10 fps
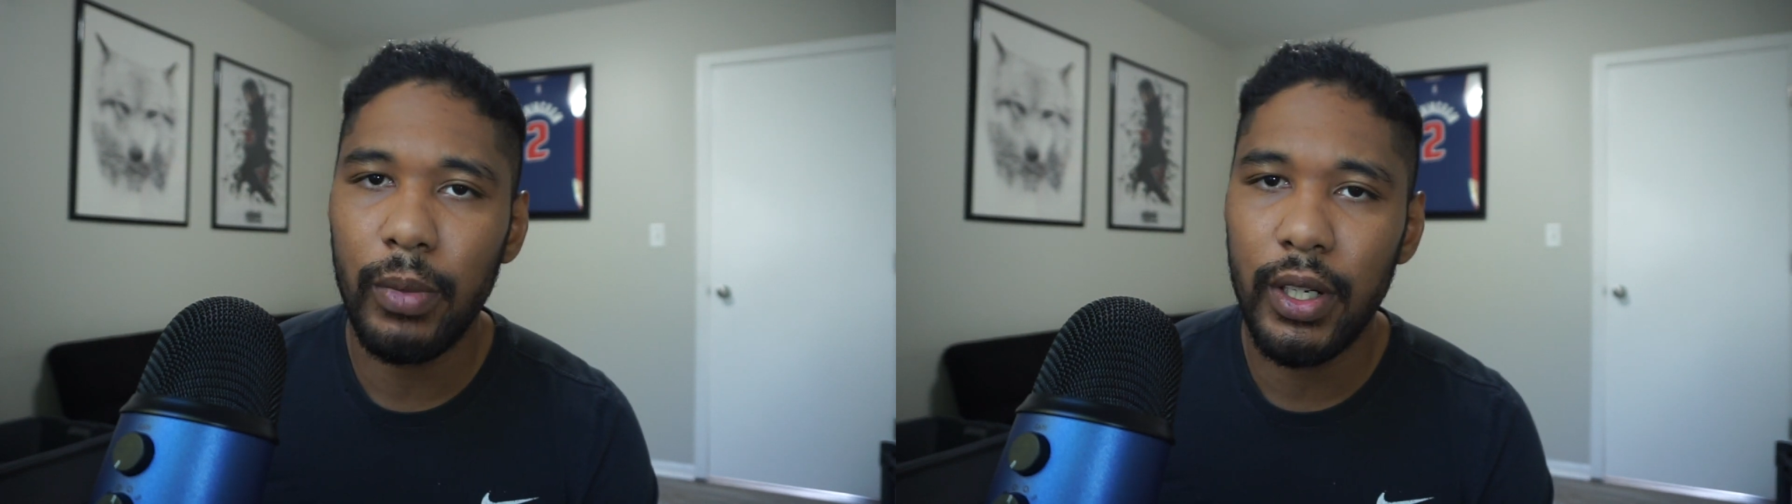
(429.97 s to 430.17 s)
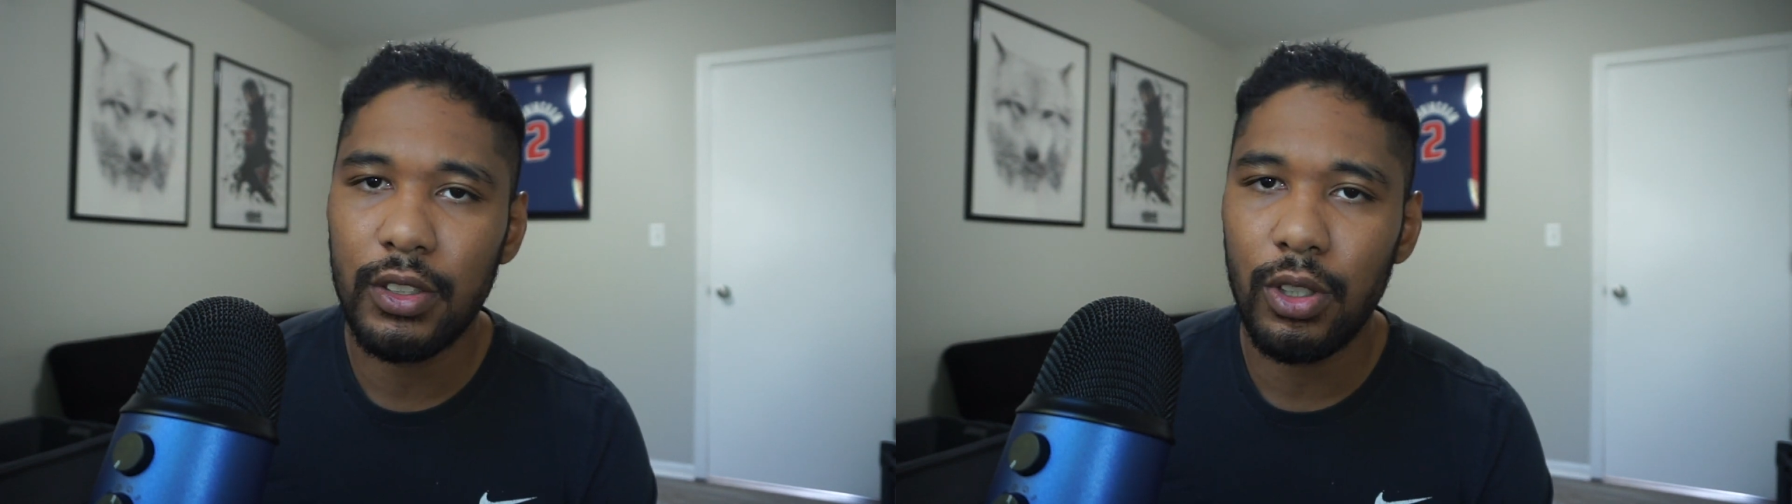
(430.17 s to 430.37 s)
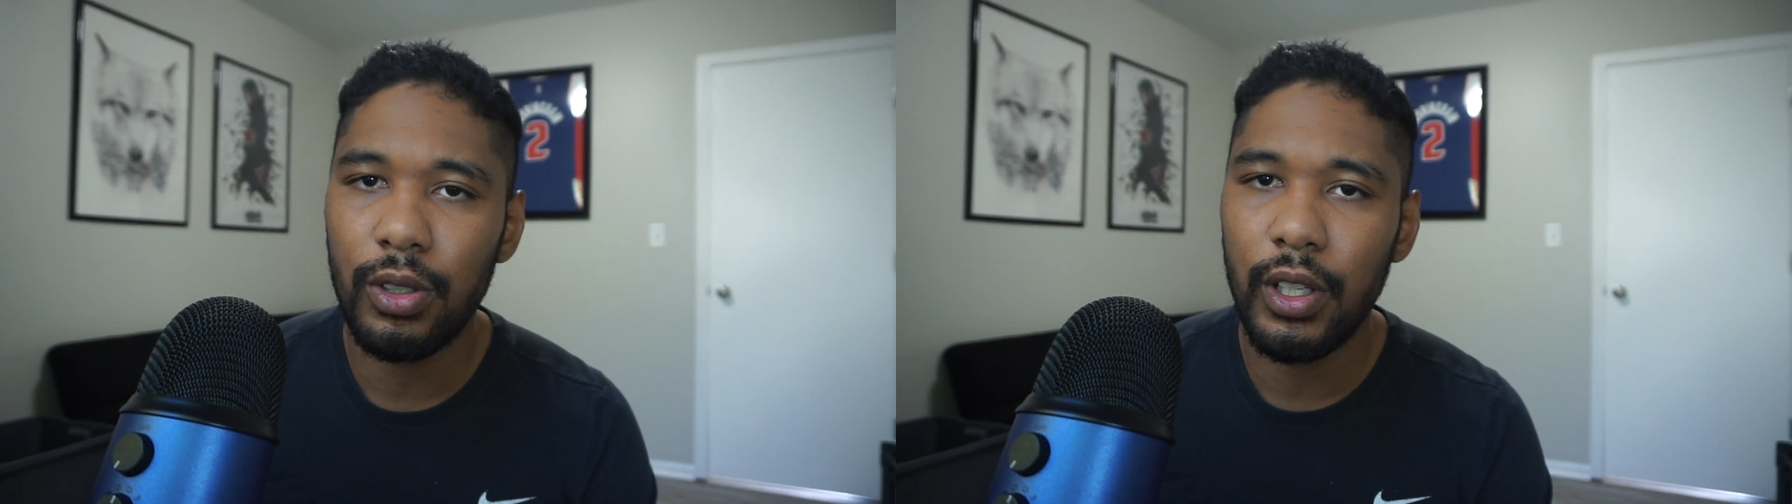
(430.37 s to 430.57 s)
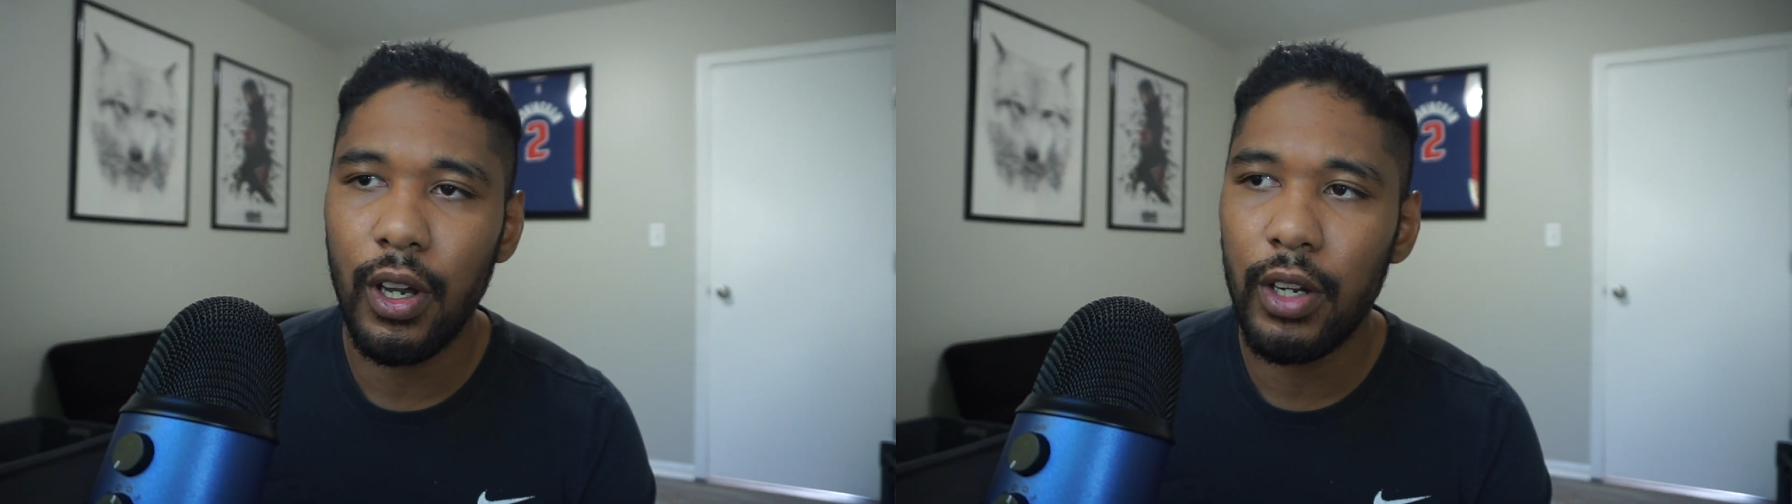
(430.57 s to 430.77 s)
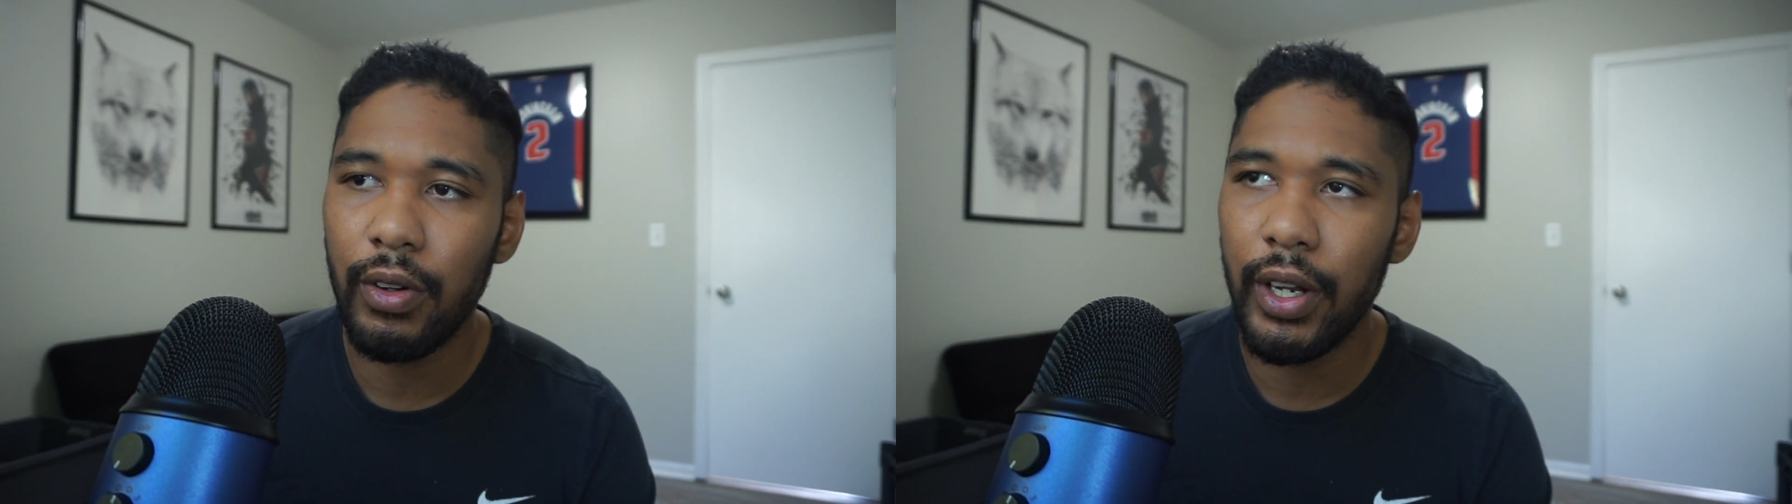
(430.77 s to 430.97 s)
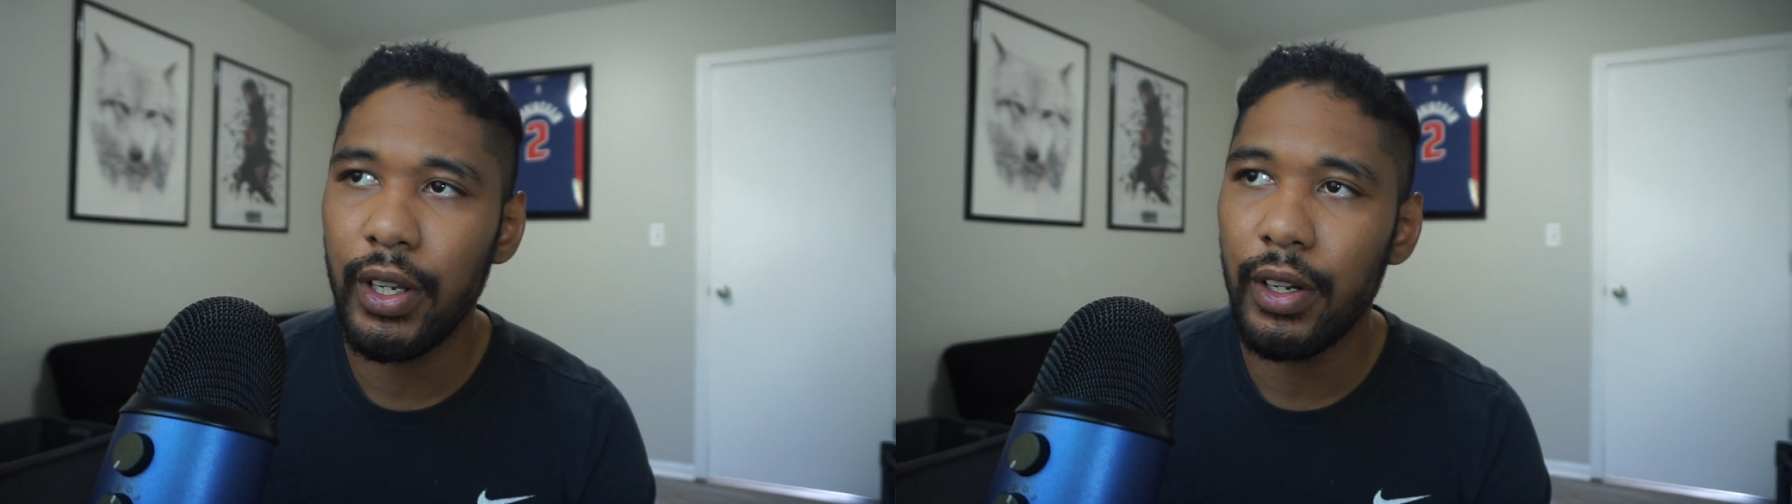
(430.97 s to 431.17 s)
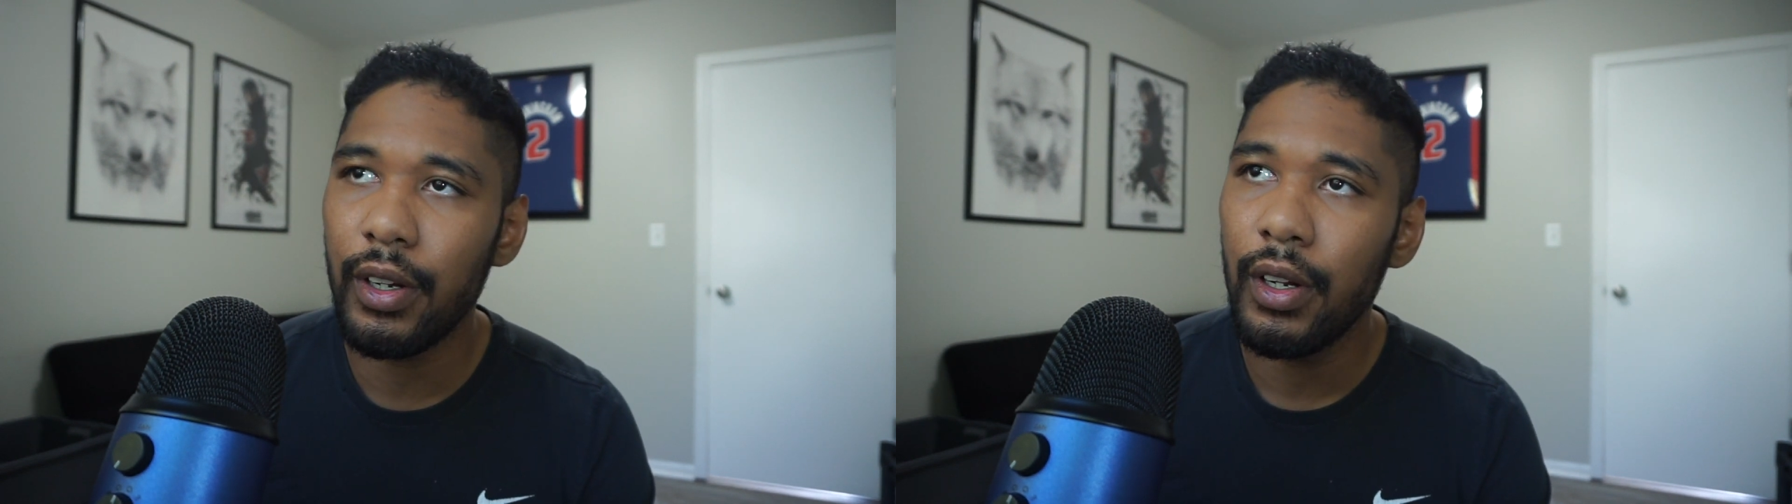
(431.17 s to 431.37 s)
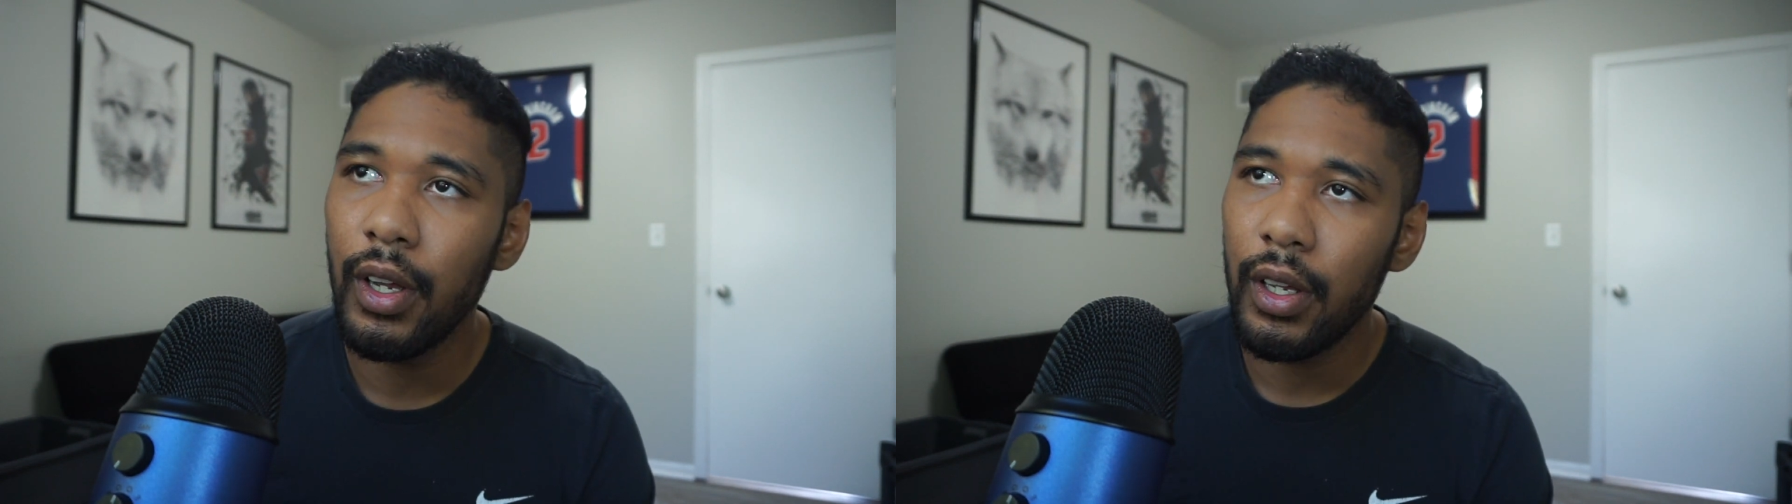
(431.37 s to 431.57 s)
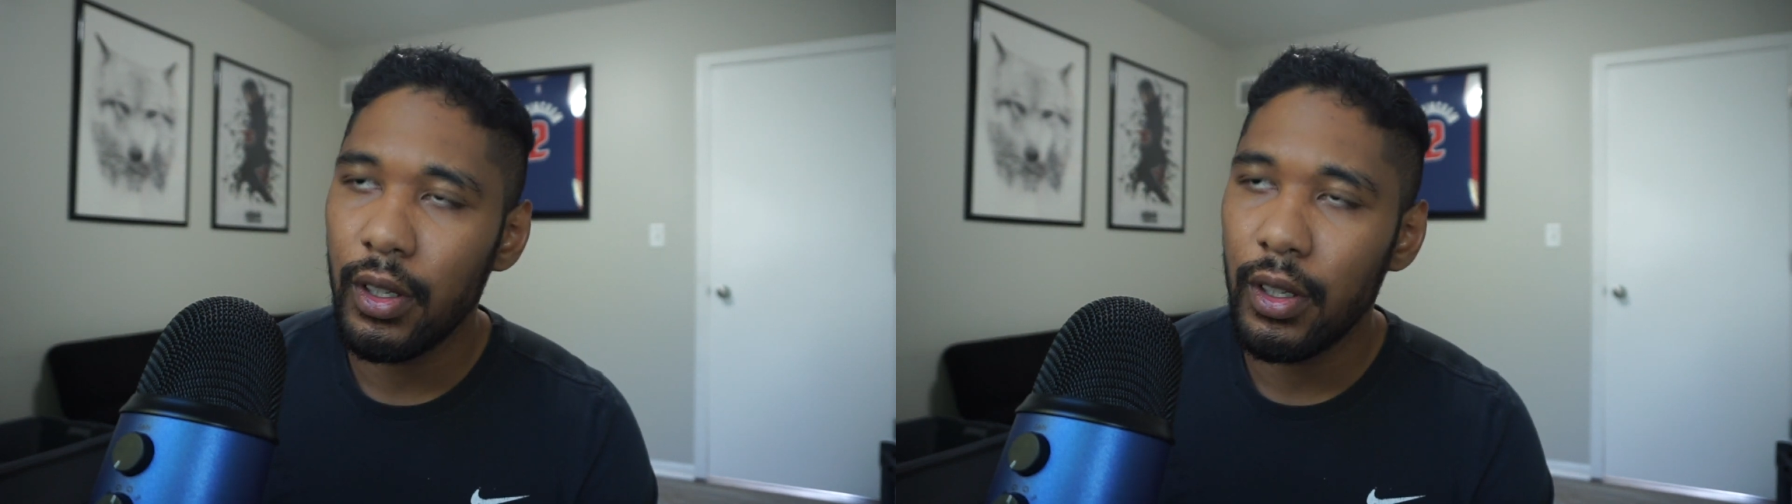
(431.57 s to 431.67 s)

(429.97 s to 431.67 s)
minutes early on right here,